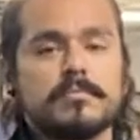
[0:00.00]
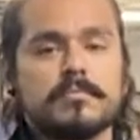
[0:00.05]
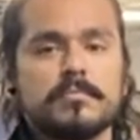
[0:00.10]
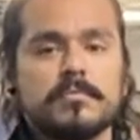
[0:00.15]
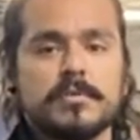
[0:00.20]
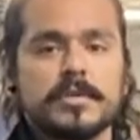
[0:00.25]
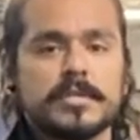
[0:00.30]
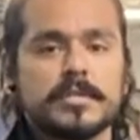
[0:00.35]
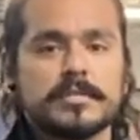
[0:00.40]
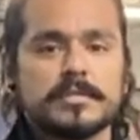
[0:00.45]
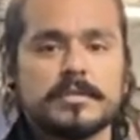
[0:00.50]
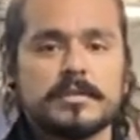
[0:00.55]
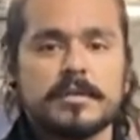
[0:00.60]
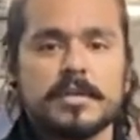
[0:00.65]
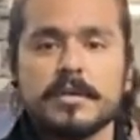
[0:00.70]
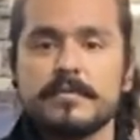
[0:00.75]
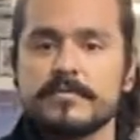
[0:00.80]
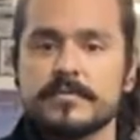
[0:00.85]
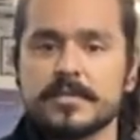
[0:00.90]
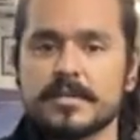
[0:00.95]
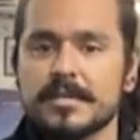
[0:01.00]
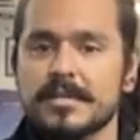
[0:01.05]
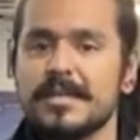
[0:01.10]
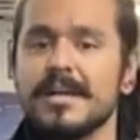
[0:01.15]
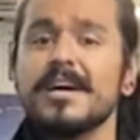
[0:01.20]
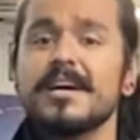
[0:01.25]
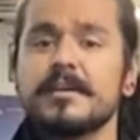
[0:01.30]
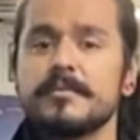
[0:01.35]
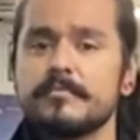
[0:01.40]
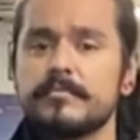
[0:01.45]
what is there left to
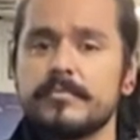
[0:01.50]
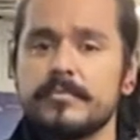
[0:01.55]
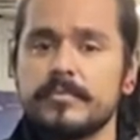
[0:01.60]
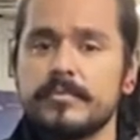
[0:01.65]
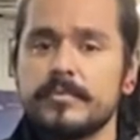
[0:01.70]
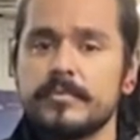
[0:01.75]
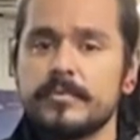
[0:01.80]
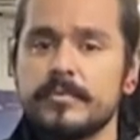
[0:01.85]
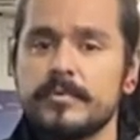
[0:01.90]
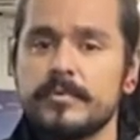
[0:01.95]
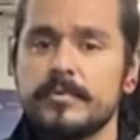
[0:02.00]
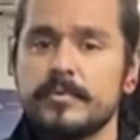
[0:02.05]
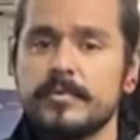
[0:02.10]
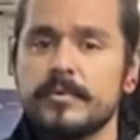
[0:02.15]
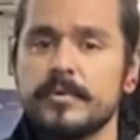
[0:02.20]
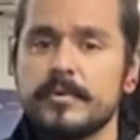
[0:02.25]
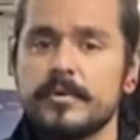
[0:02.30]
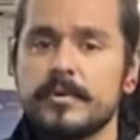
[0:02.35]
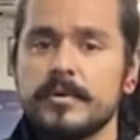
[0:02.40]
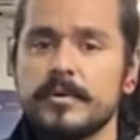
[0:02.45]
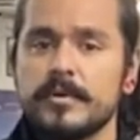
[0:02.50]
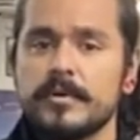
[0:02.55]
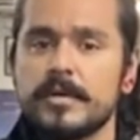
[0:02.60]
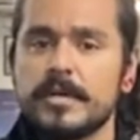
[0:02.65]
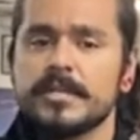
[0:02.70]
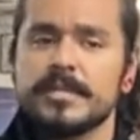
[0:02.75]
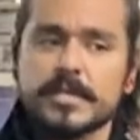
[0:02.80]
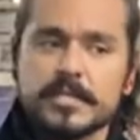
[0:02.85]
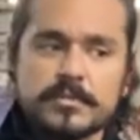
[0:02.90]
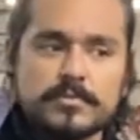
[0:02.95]
climb?
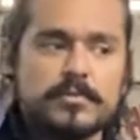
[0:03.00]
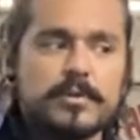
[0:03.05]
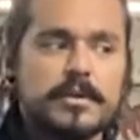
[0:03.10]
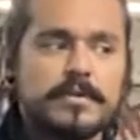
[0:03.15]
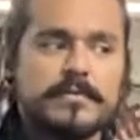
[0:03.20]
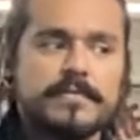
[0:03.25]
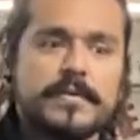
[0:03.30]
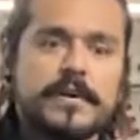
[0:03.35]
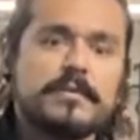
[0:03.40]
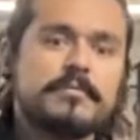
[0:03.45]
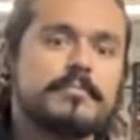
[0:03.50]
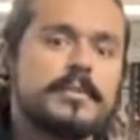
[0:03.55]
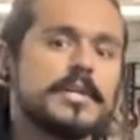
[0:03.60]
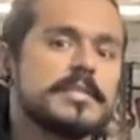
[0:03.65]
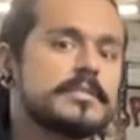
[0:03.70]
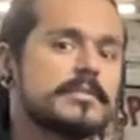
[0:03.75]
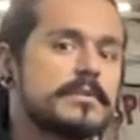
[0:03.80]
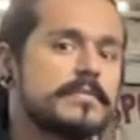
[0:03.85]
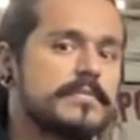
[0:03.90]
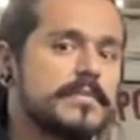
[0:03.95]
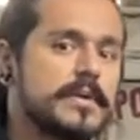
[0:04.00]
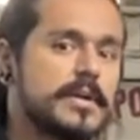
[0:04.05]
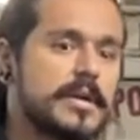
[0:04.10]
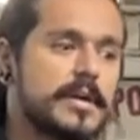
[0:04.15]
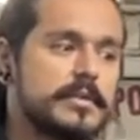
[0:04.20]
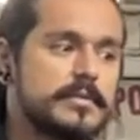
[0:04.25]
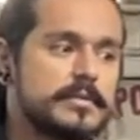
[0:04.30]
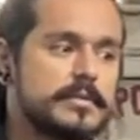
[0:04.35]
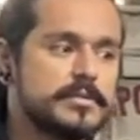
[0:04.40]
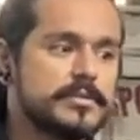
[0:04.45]
And that's where I found myself
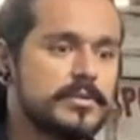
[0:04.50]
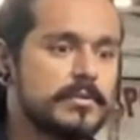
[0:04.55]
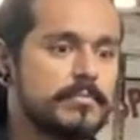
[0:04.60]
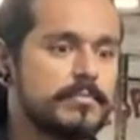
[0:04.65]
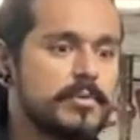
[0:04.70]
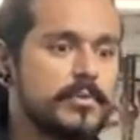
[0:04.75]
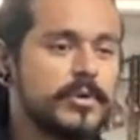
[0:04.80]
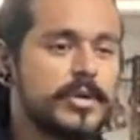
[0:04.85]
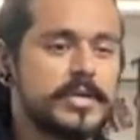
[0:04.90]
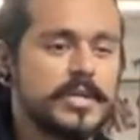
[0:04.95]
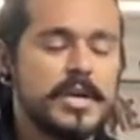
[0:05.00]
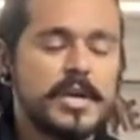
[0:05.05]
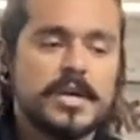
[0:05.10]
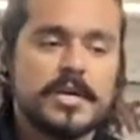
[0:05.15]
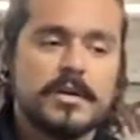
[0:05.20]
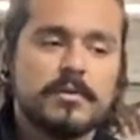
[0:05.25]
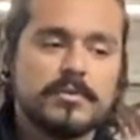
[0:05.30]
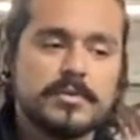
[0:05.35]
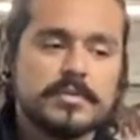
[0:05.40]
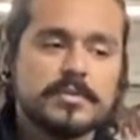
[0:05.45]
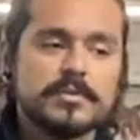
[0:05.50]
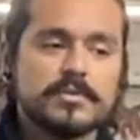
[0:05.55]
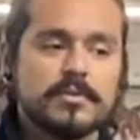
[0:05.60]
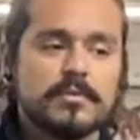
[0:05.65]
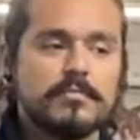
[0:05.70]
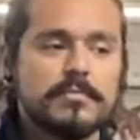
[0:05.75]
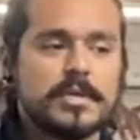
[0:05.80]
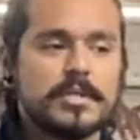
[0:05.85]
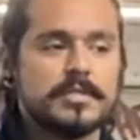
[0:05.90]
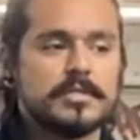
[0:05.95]
at, a certain point. It wasn't so
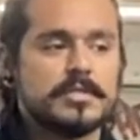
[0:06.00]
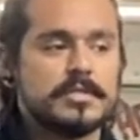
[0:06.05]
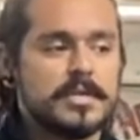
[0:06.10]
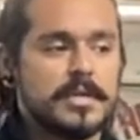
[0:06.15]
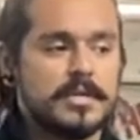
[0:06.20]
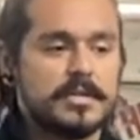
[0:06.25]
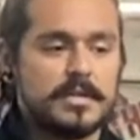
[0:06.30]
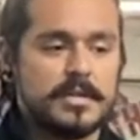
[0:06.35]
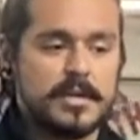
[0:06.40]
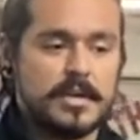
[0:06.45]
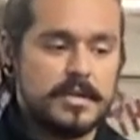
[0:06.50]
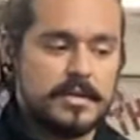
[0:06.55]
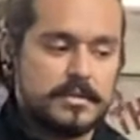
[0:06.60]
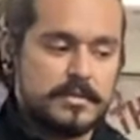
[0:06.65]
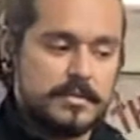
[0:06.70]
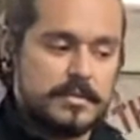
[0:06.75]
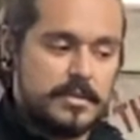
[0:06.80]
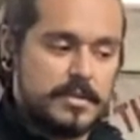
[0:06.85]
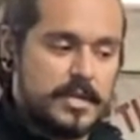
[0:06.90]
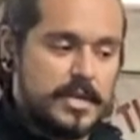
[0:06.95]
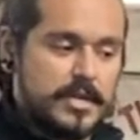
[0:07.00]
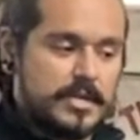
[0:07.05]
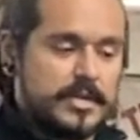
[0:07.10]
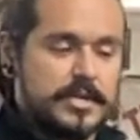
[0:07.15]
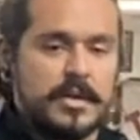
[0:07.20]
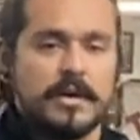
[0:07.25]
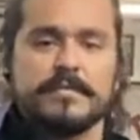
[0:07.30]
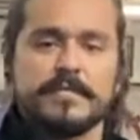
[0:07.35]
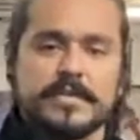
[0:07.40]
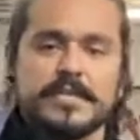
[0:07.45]
much that I
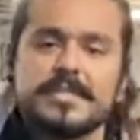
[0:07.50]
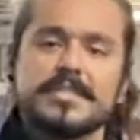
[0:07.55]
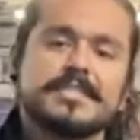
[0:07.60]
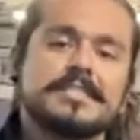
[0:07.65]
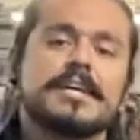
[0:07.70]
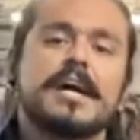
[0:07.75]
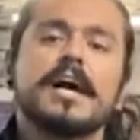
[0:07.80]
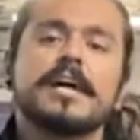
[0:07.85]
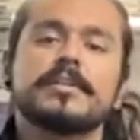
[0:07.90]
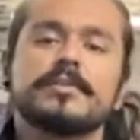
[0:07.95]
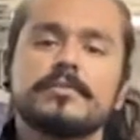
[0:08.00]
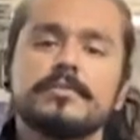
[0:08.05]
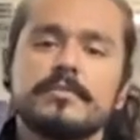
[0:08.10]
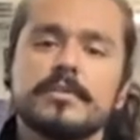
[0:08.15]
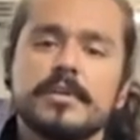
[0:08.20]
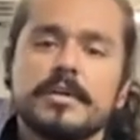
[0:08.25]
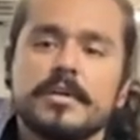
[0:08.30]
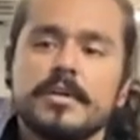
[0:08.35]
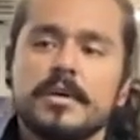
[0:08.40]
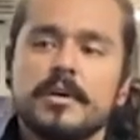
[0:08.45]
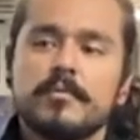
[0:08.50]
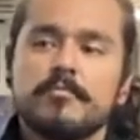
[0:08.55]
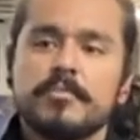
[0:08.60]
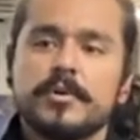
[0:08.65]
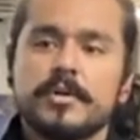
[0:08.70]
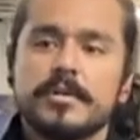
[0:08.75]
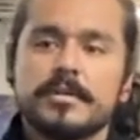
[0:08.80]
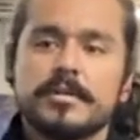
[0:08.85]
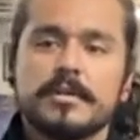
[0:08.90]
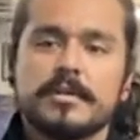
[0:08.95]
coveted the title,
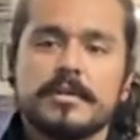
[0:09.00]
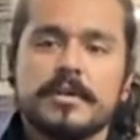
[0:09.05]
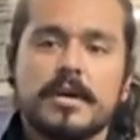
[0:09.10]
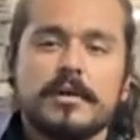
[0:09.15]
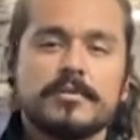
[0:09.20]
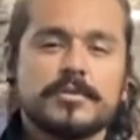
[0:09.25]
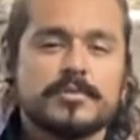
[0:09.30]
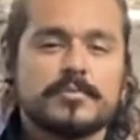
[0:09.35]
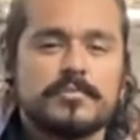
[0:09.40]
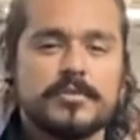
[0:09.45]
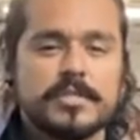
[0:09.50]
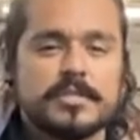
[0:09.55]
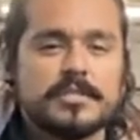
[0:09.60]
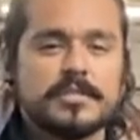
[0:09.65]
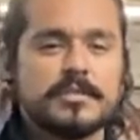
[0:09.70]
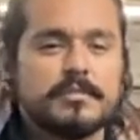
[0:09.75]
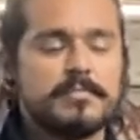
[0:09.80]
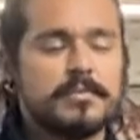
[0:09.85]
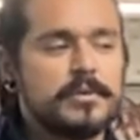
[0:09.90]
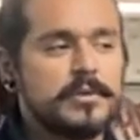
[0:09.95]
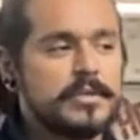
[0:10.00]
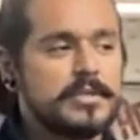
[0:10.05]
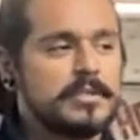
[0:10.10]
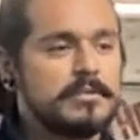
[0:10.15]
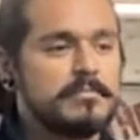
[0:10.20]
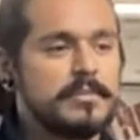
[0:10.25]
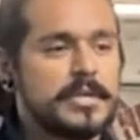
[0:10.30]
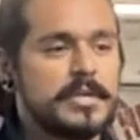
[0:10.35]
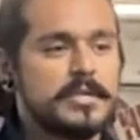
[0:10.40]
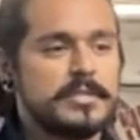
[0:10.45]
but I was reaching a point
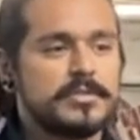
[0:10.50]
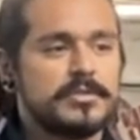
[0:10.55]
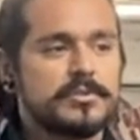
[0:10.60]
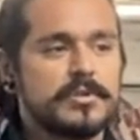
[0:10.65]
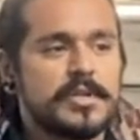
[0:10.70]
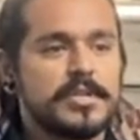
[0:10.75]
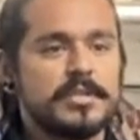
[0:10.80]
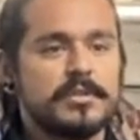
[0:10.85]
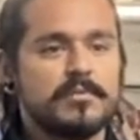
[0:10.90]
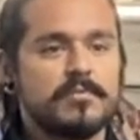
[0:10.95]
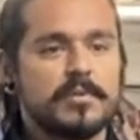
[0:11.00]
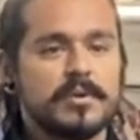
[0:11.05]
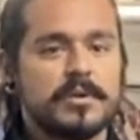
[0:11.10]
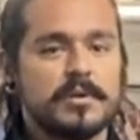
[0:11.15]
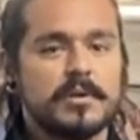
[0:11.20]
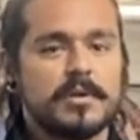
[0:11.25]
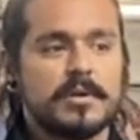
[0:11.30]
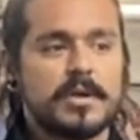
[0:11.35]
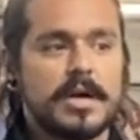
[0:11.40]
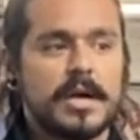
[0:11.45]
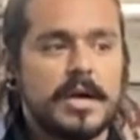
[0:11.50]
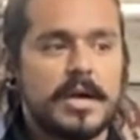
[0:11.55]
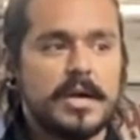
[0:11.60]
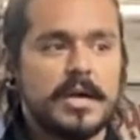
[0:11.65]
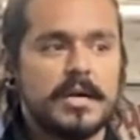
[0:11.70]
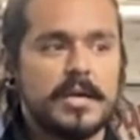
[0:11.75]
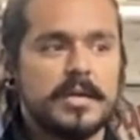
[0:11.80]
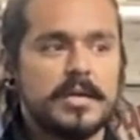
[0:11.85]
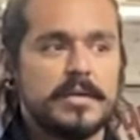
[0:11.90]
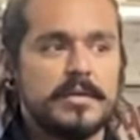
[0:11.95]
in my training where
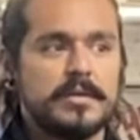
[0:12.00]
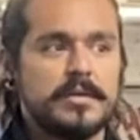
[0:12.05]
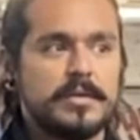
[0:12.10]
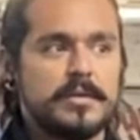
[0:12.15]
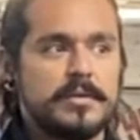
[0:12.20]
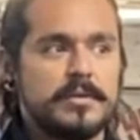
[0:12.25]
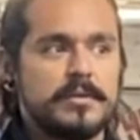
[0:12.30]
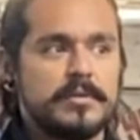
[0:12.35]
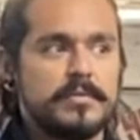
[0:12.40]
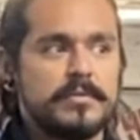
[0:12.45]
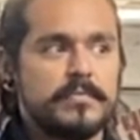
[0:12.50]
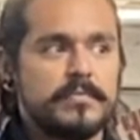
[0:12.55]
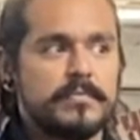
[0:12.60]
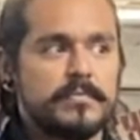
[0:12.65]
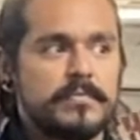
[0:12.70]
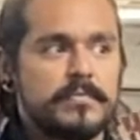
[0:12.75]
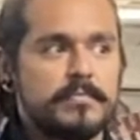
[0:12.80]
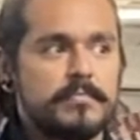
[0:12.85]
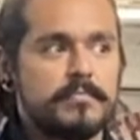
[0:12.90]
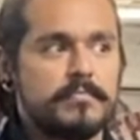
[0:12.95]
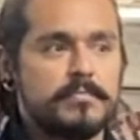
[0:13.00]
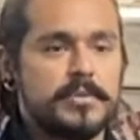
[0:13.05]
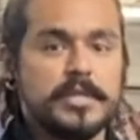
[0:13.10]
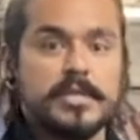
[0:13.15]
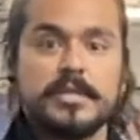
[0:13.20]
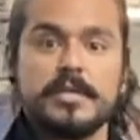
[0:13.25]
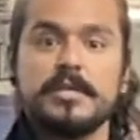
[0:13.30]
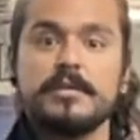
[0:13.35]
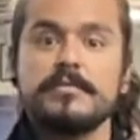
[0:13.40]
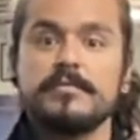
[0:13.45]
I
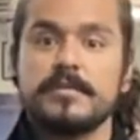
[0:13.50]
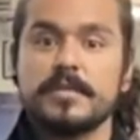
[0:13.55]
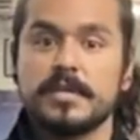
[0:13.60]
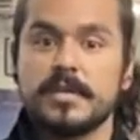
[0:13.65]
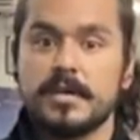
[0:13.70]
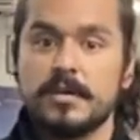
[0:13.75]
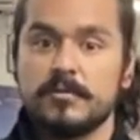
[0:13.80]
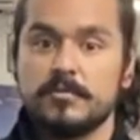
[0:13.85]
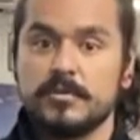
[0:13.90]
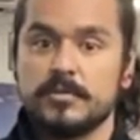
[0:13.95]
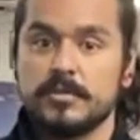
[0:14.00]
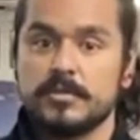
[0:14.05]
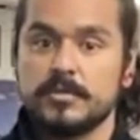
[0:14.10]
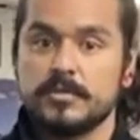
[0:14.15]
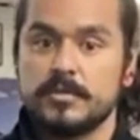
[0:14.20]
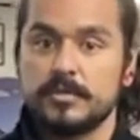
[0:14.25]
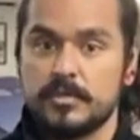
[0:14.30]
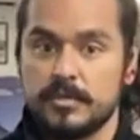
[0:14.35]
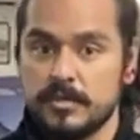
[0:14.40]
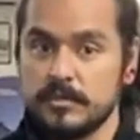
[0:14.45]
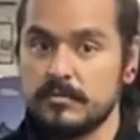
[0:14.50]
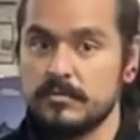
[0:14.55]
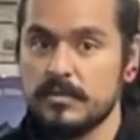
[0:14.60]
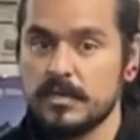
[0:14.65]
believed that I was good.